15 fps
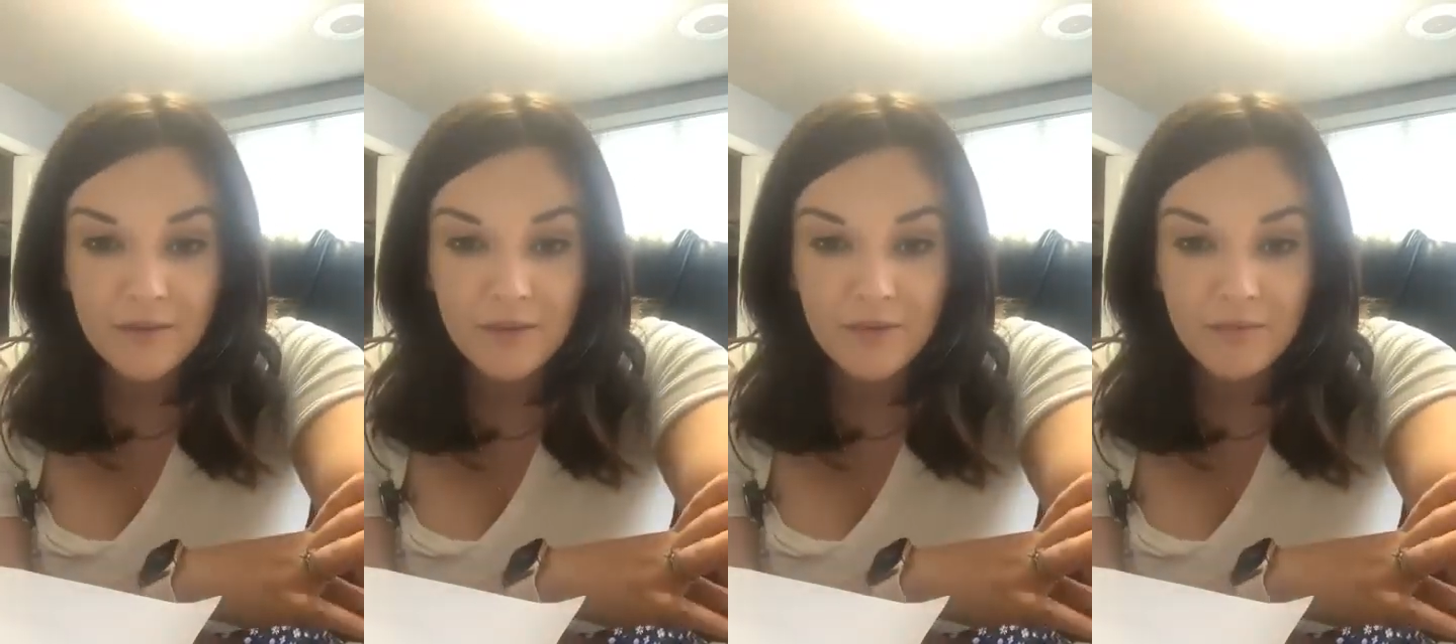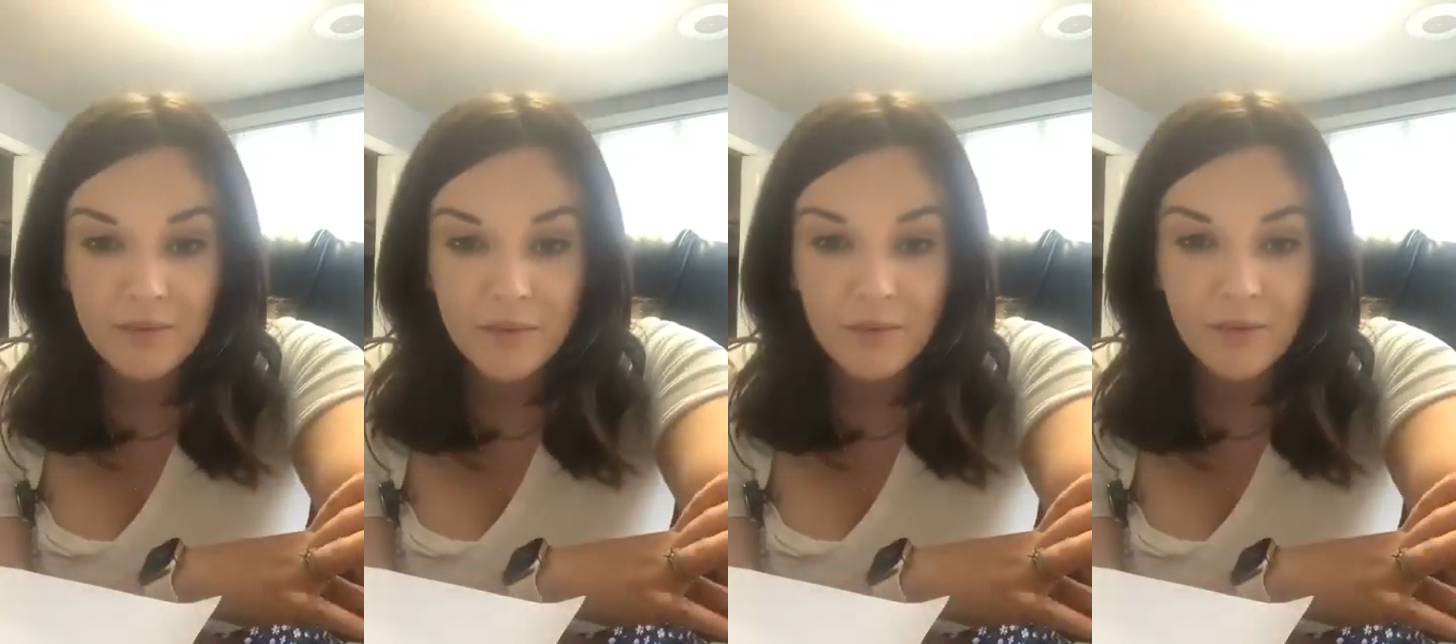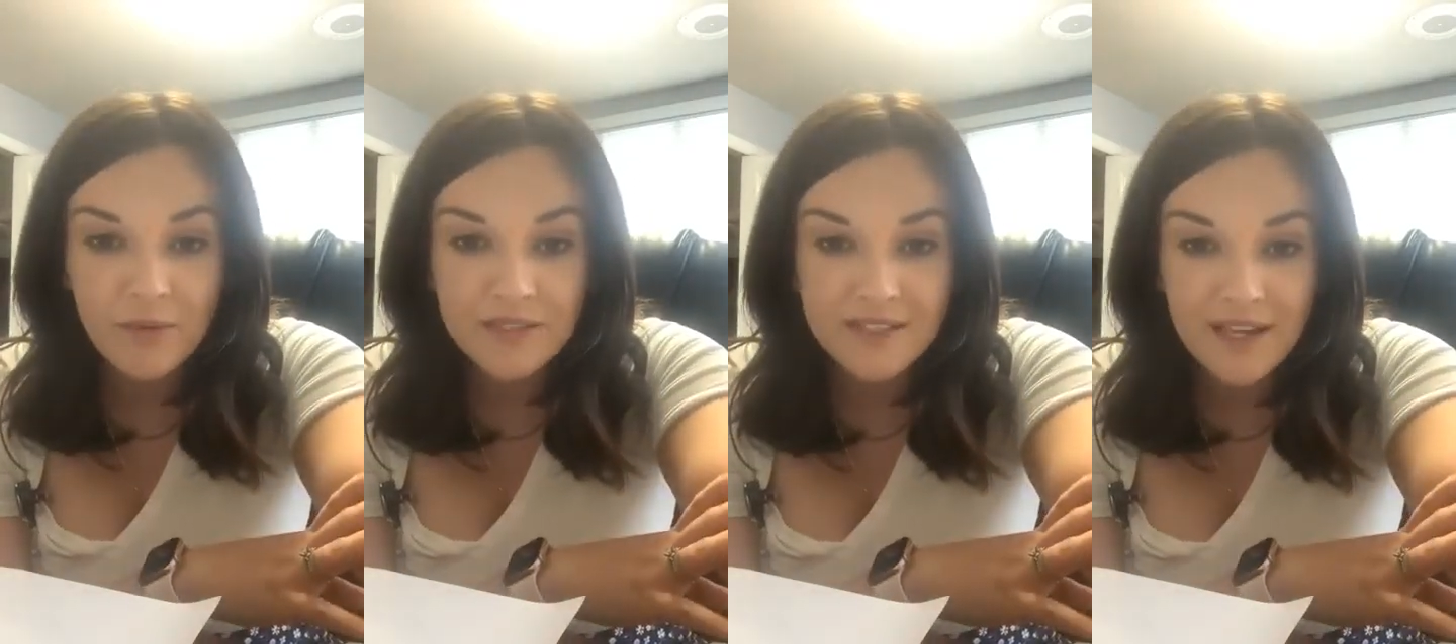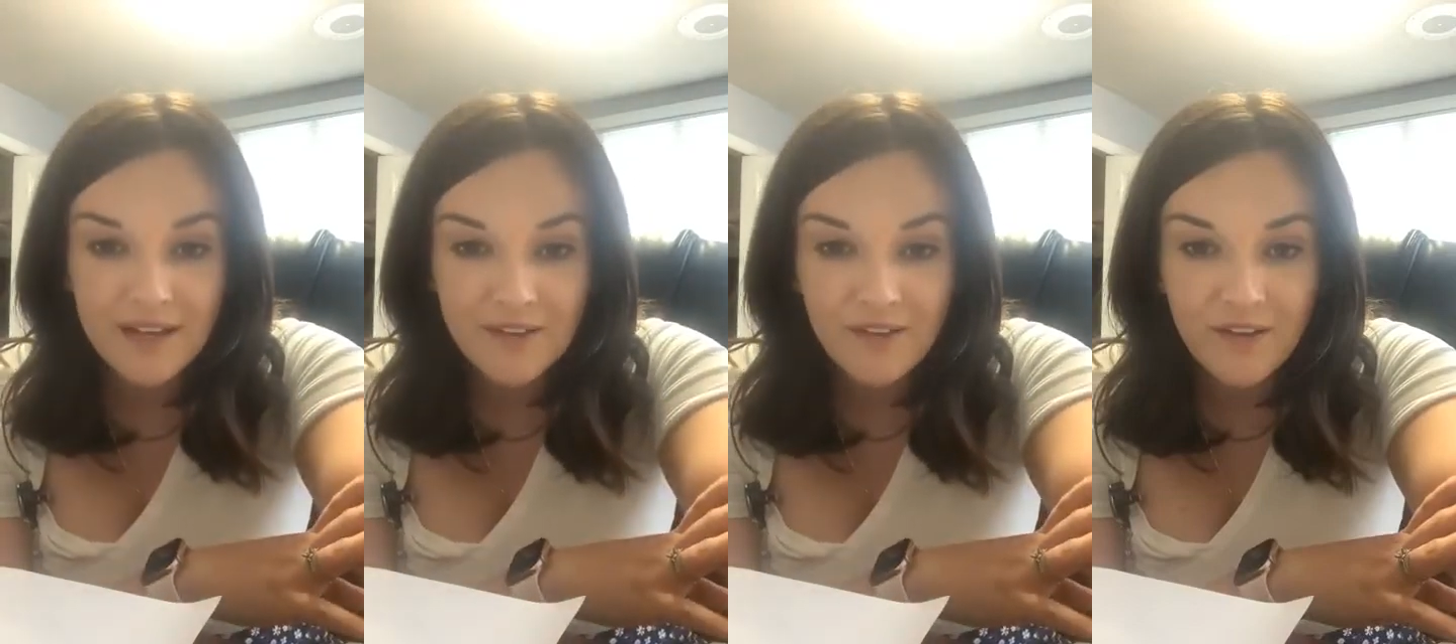if people would
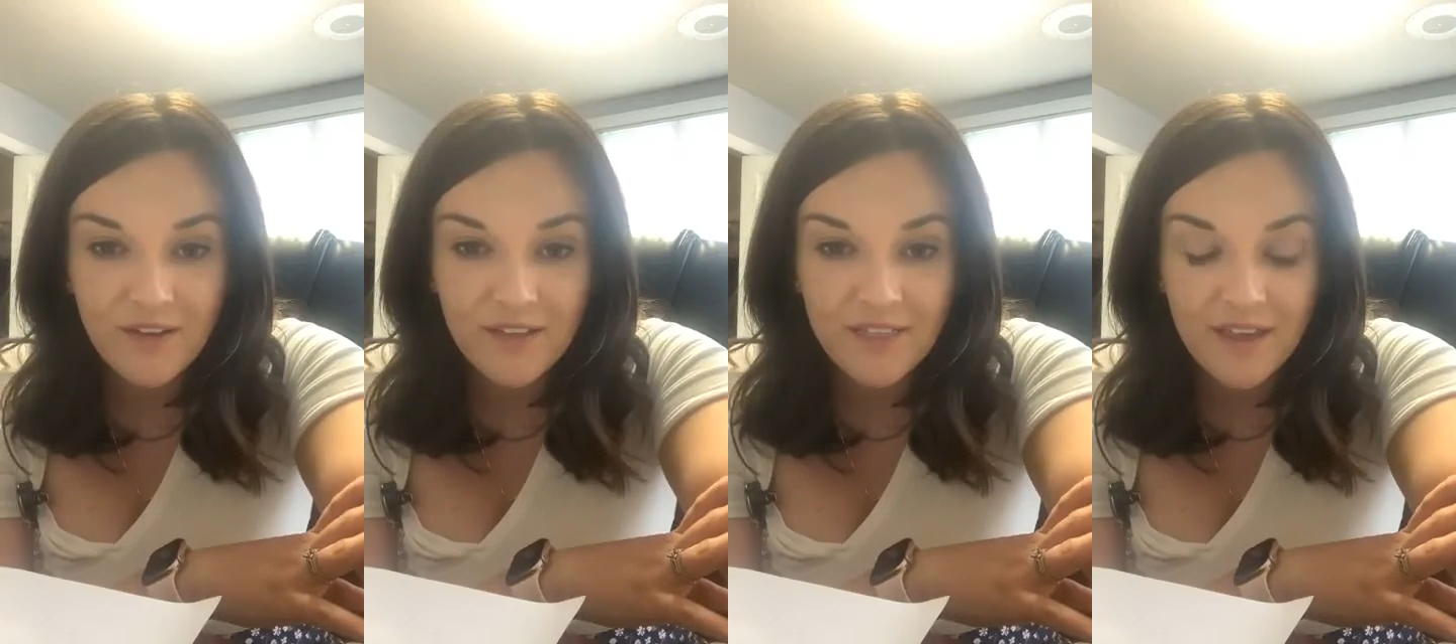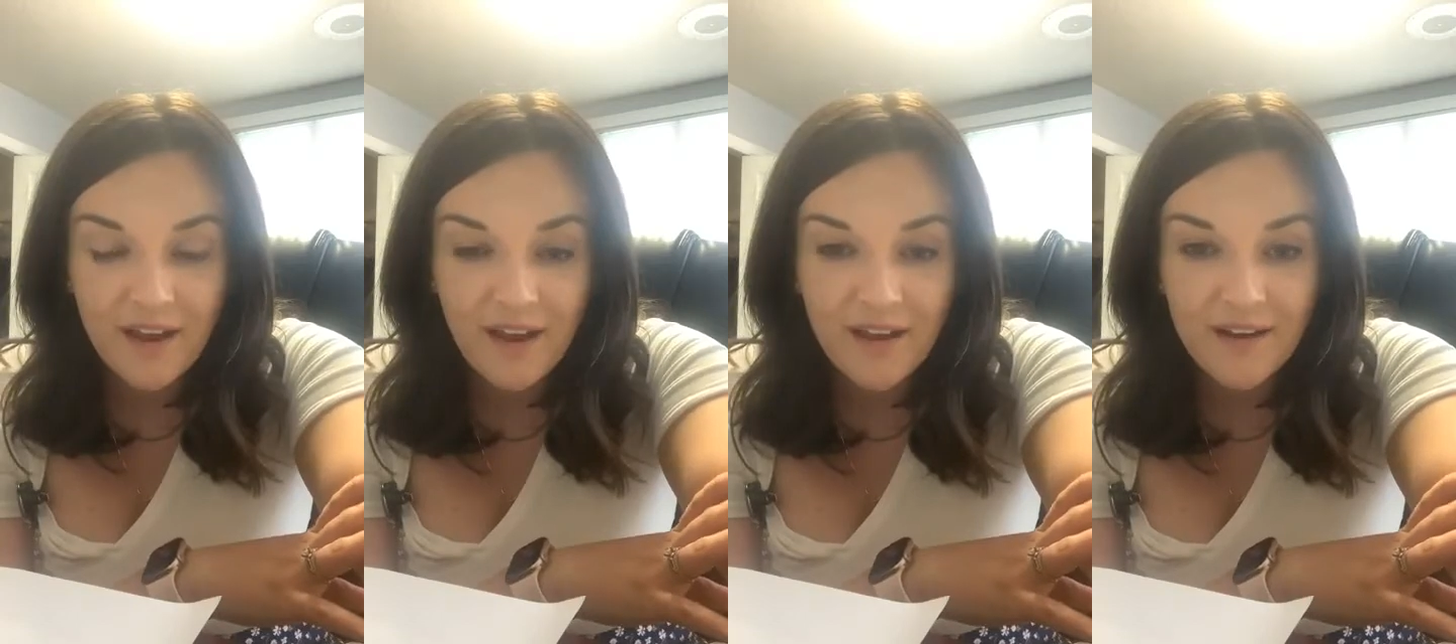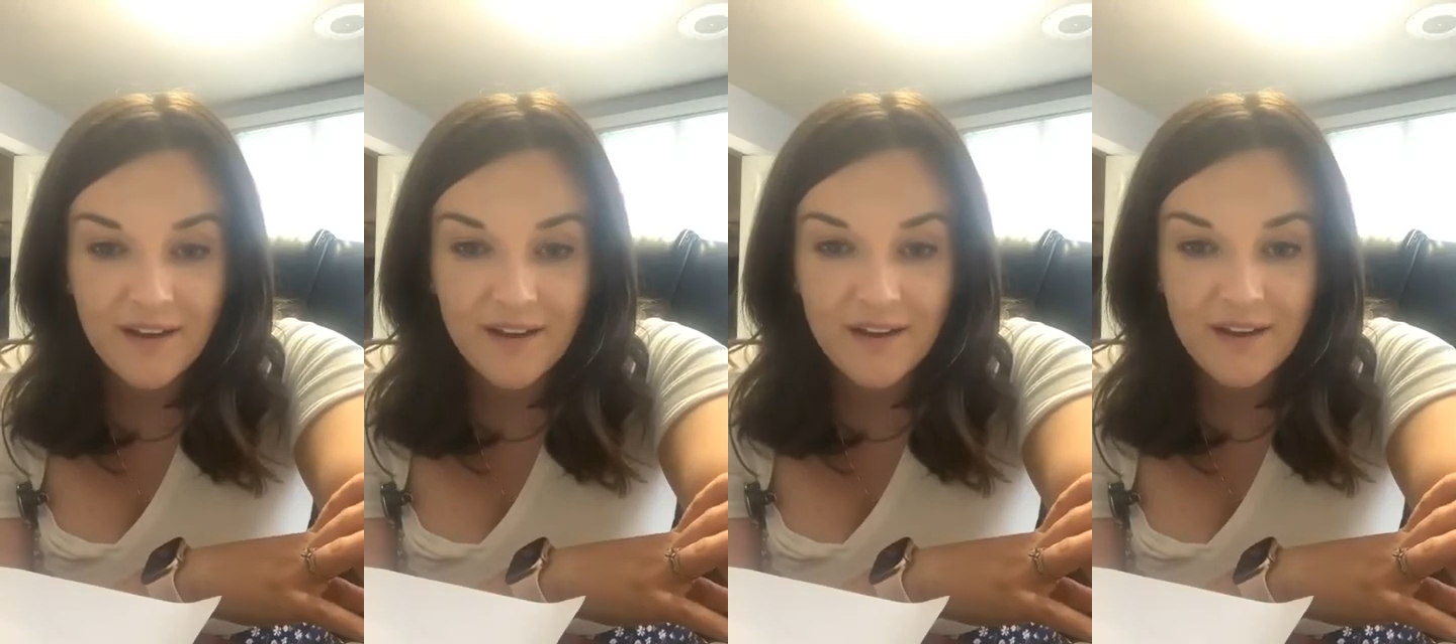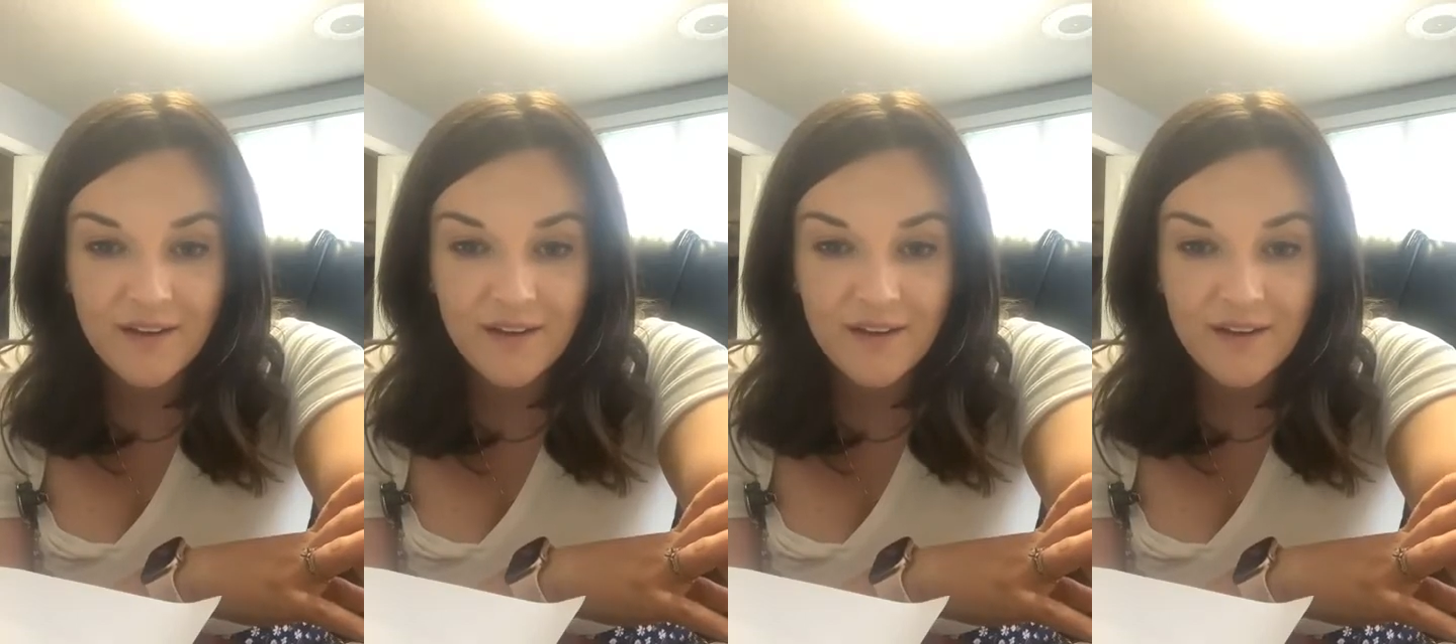take a look at that